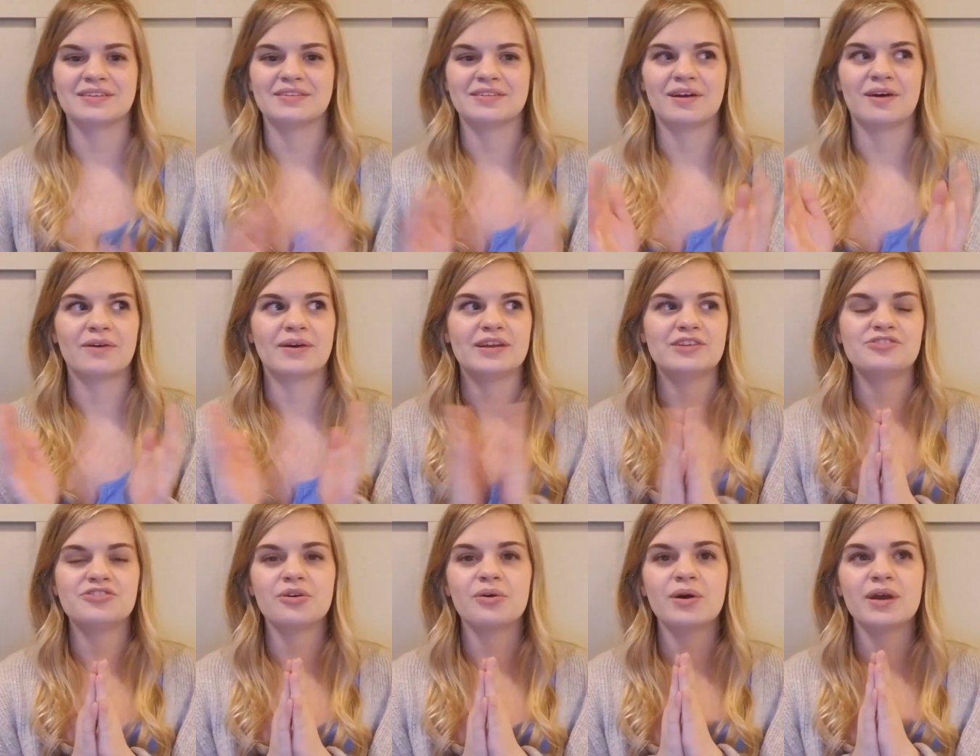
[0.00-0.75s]
So
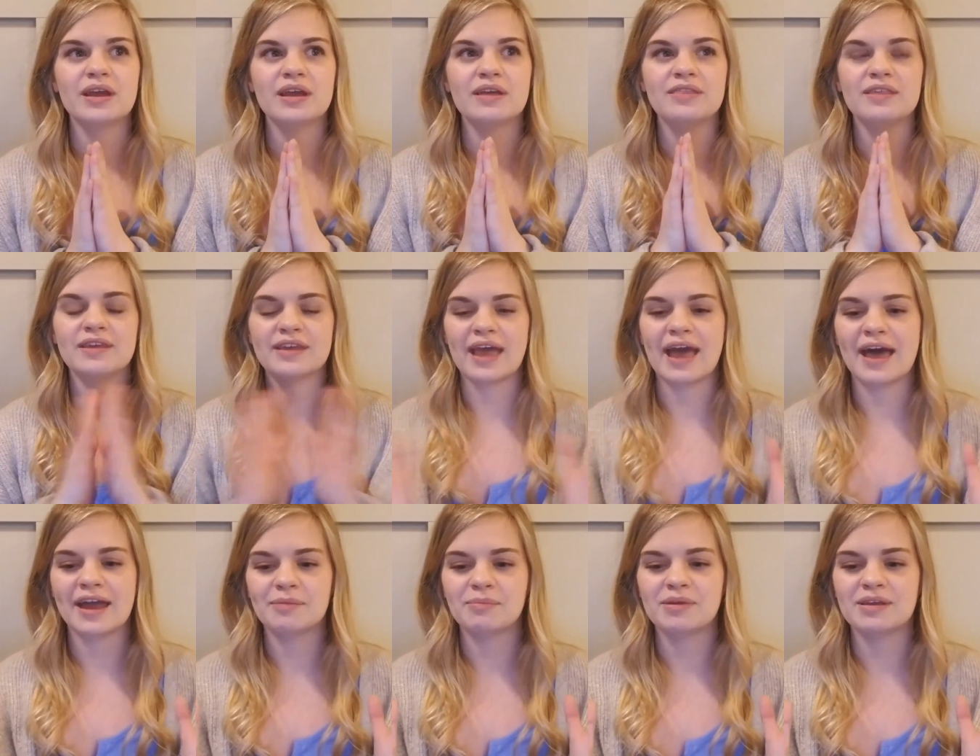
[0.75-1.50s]
enjoy the
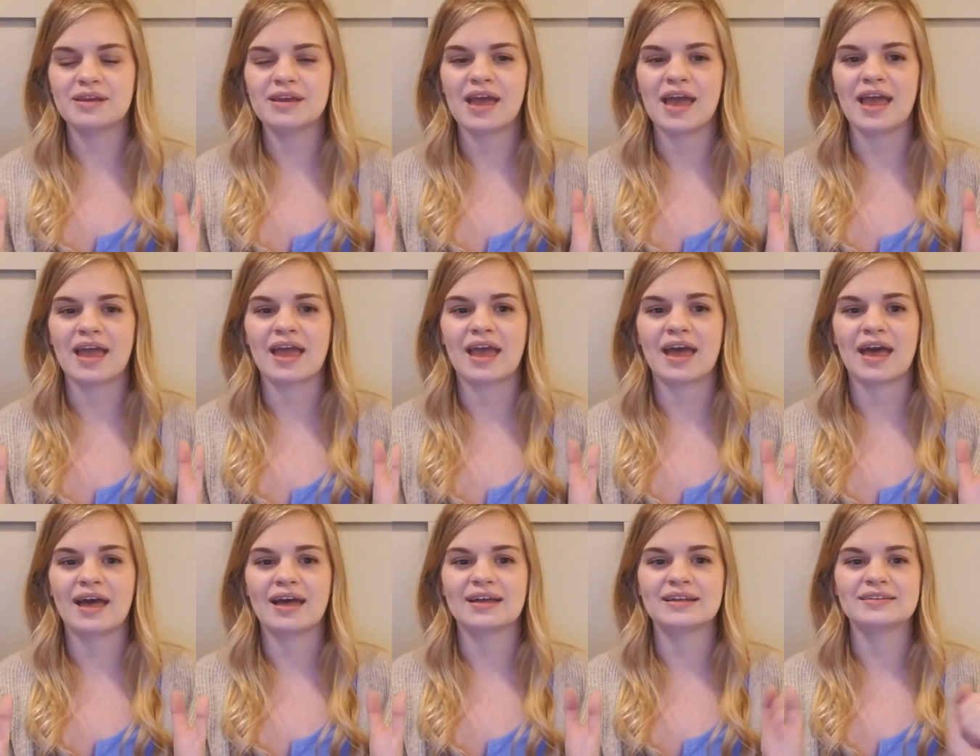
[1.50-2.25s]
academy,
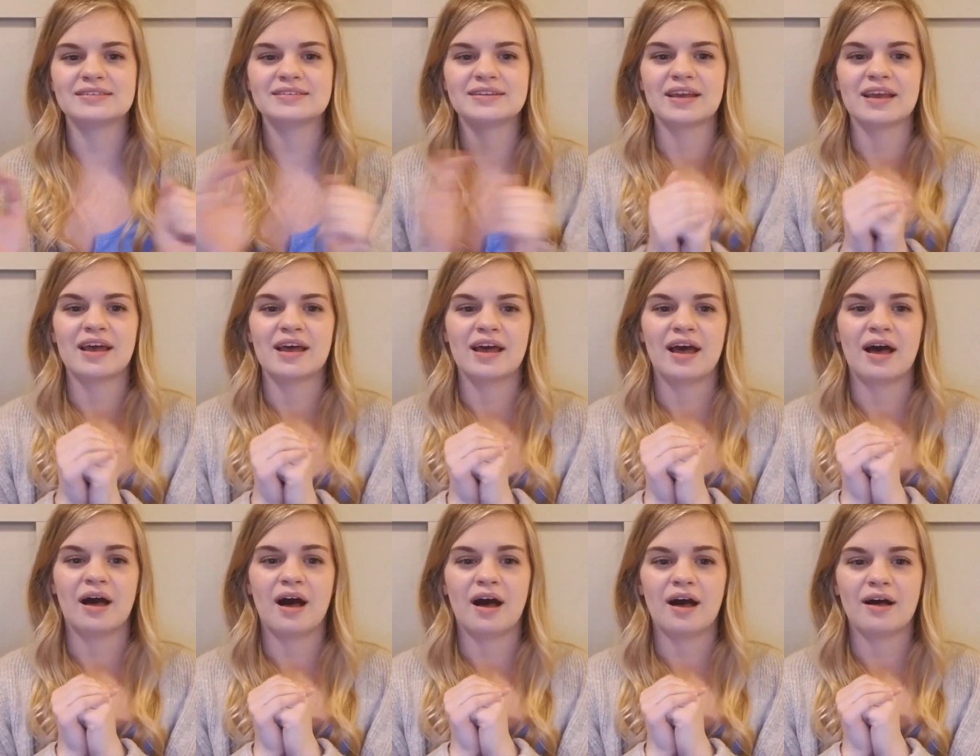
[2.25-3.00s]
and
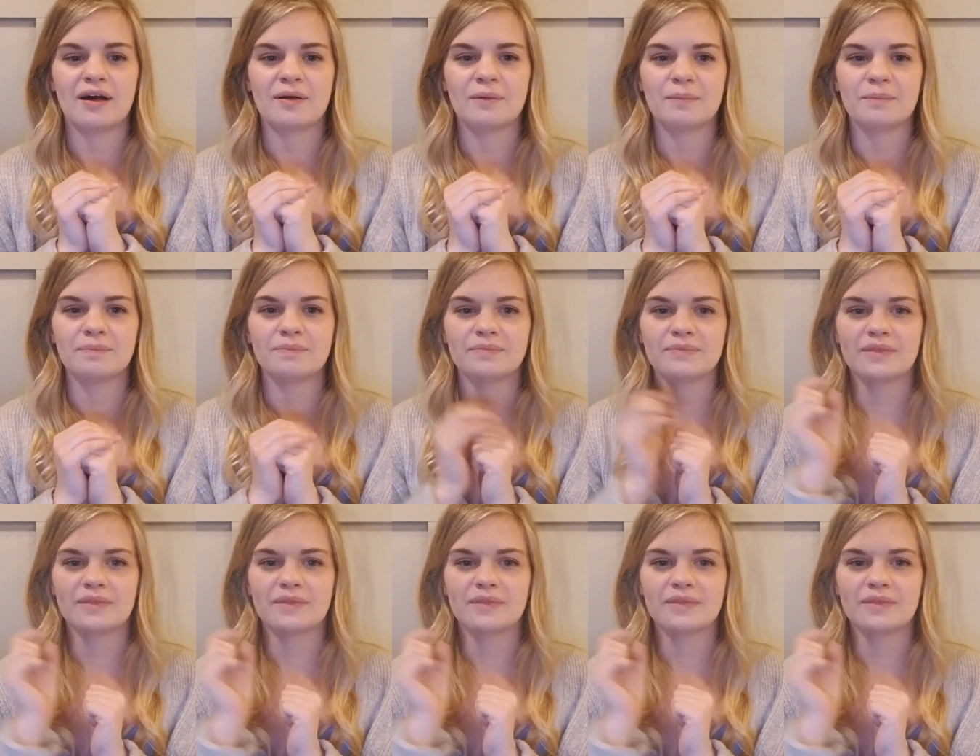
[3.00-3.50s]
um,